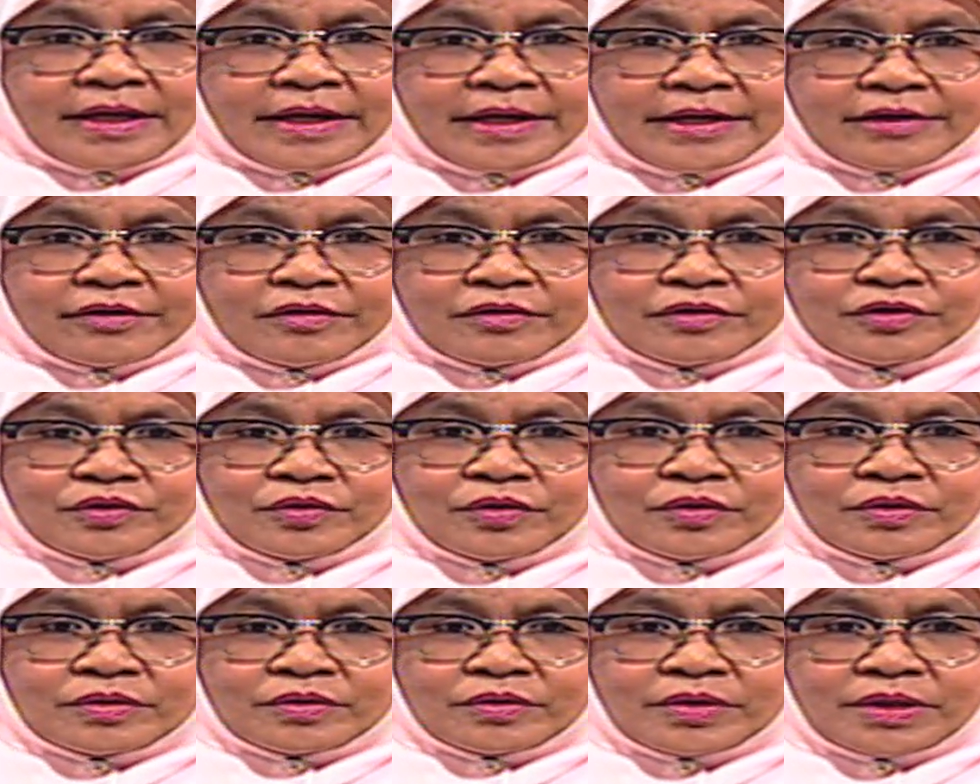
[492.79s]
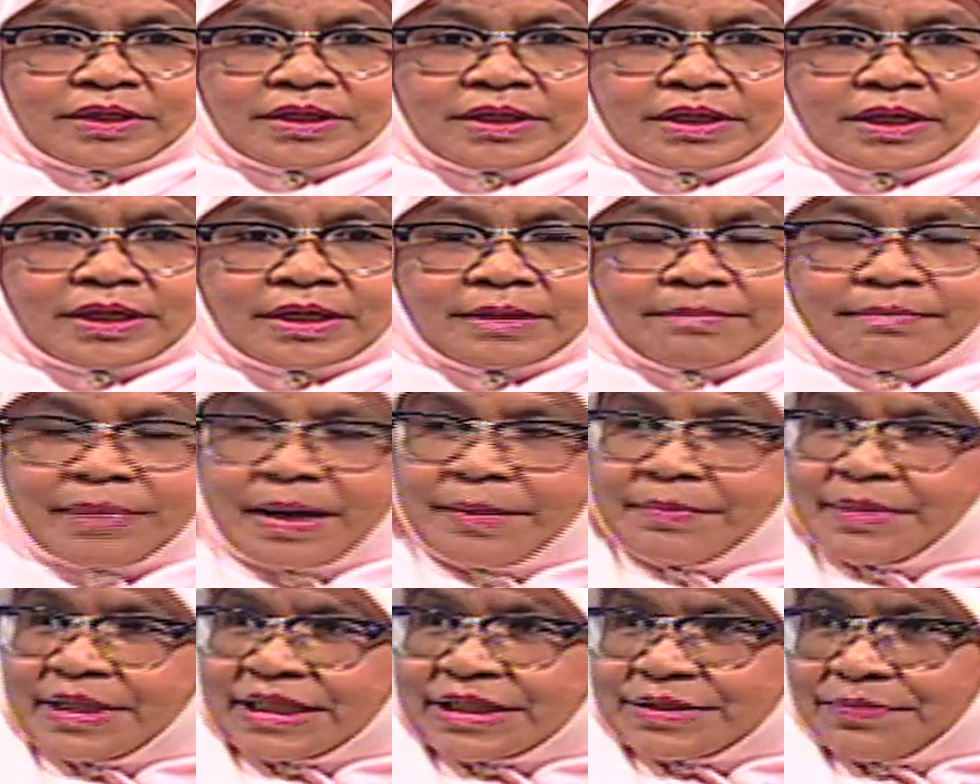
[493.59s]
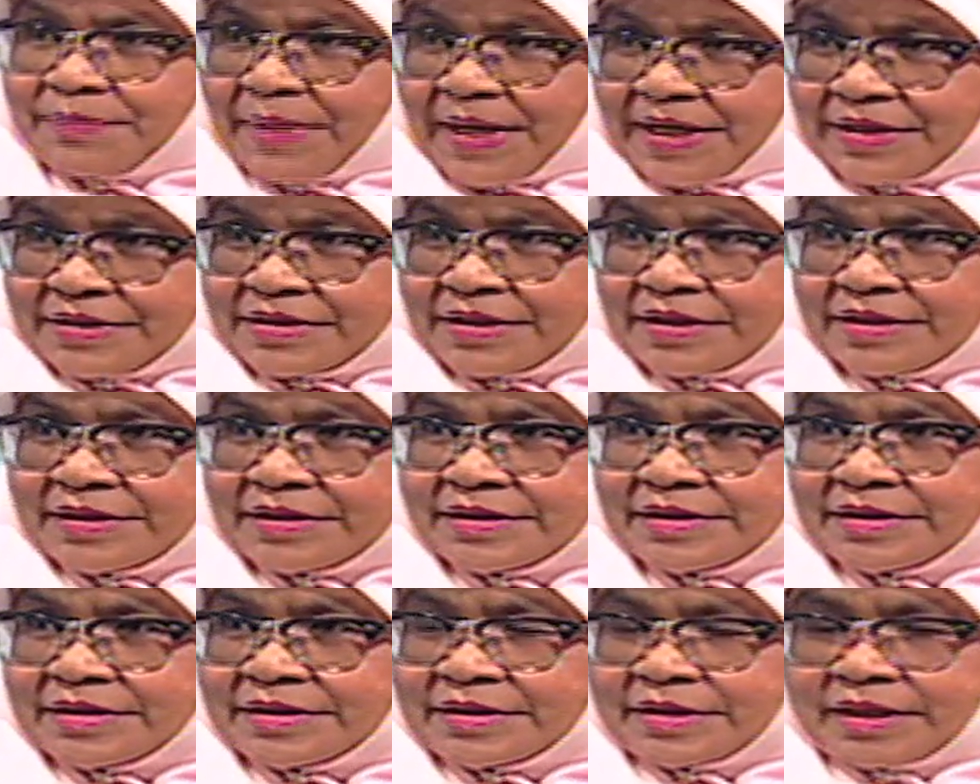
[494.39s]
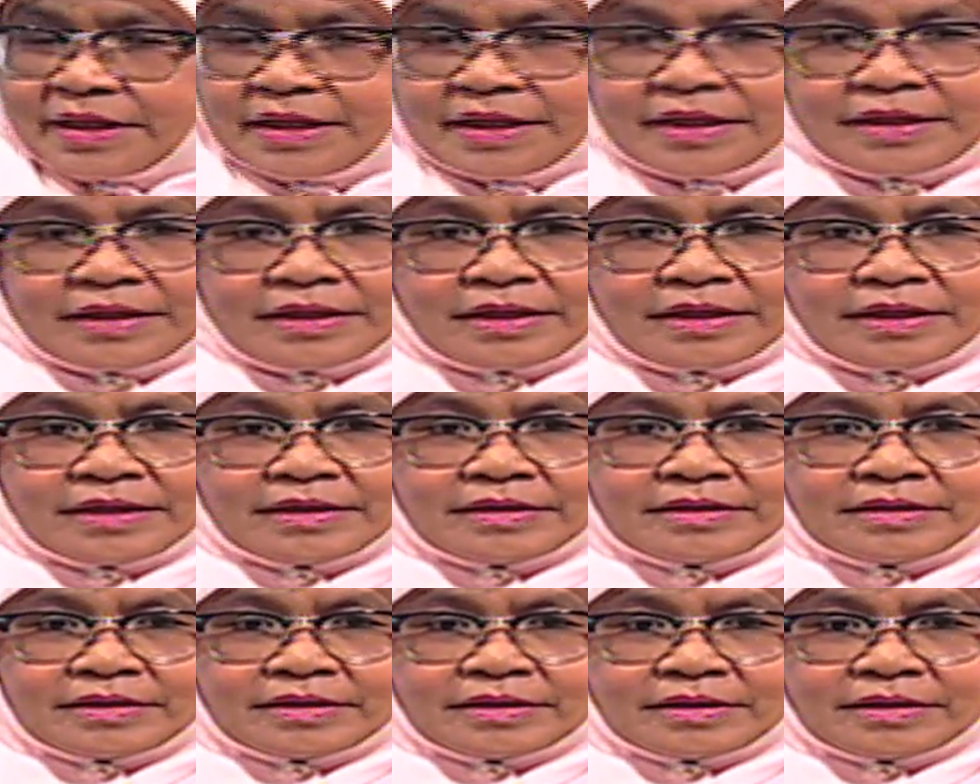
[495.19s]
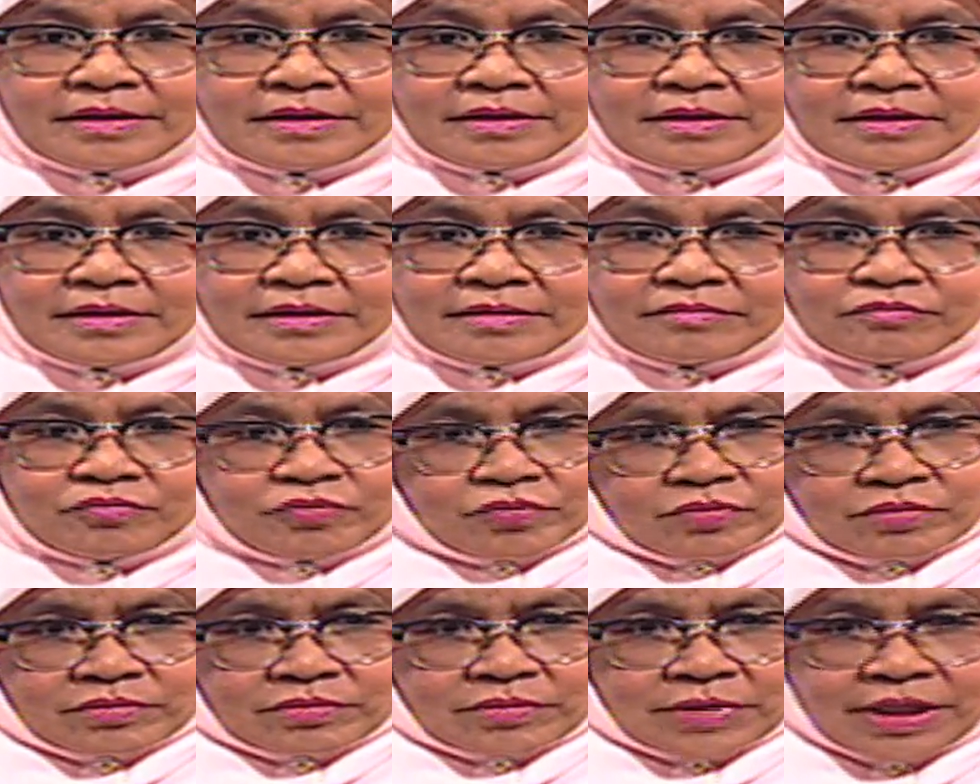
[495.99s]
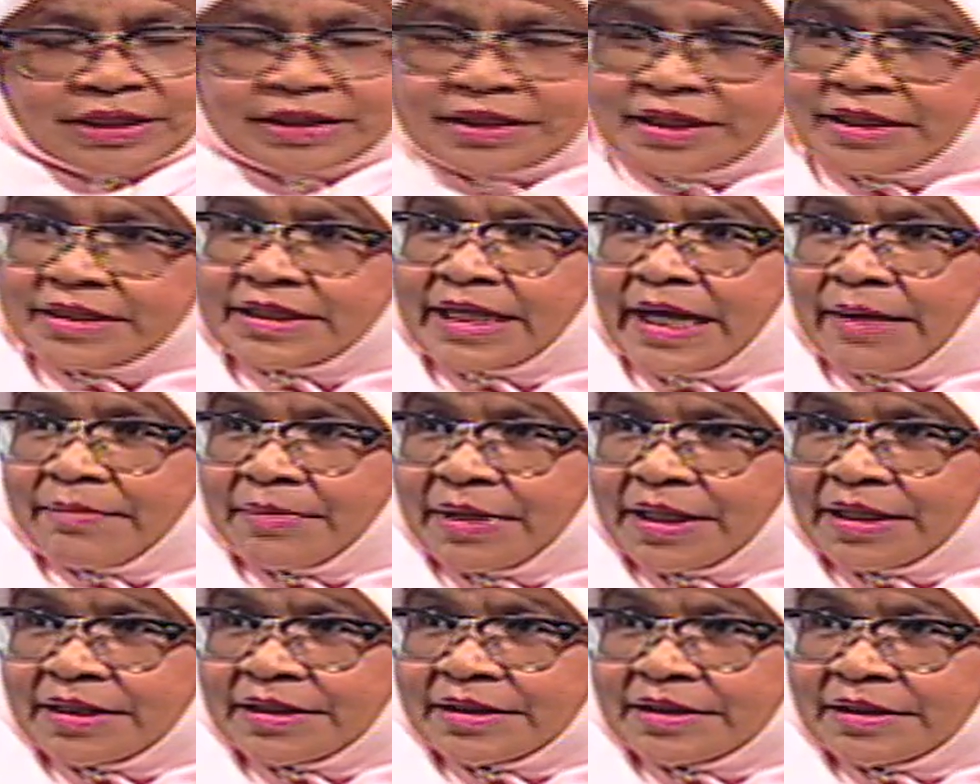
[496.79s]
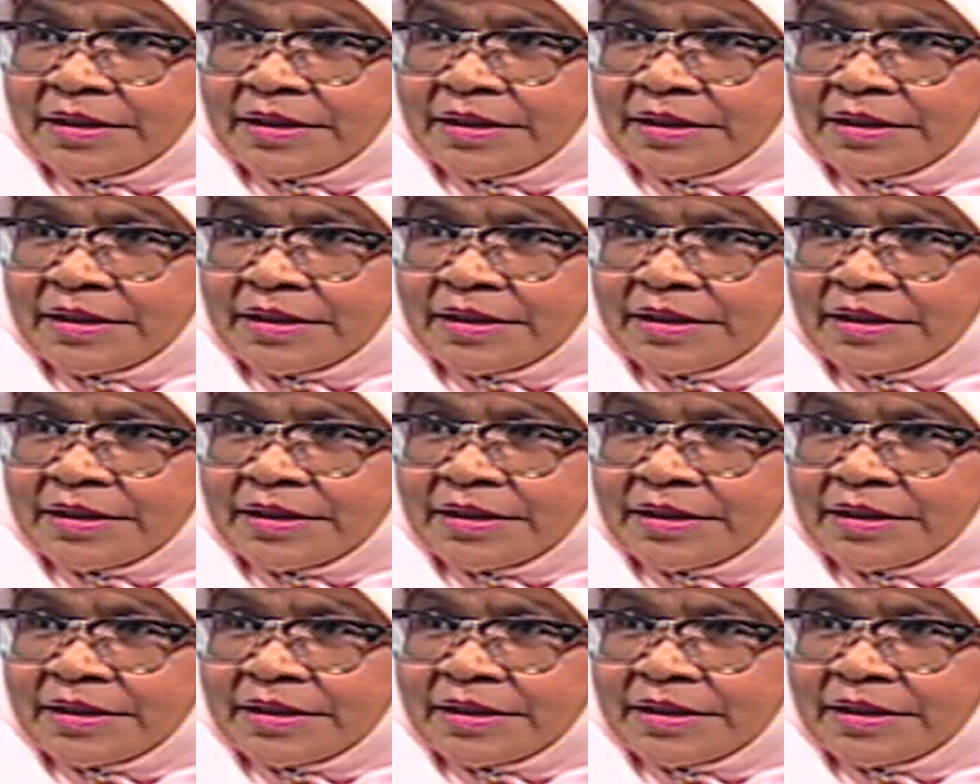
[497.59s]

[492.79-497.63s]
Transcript: and also the uh, public spaces and, and uh, um, entertainment.